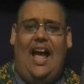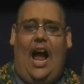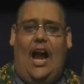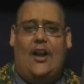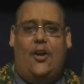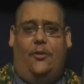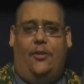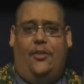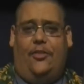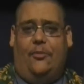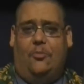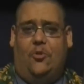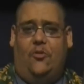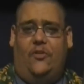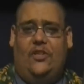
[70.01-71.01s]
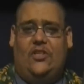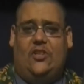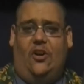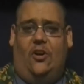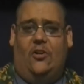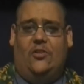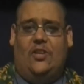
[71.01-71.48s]
I know that the movie
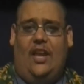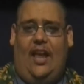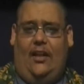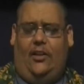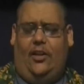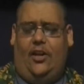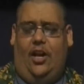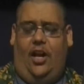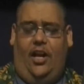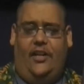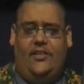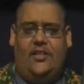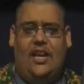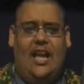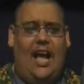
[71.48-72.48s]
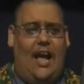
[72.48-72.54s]
stars Helen Hunt.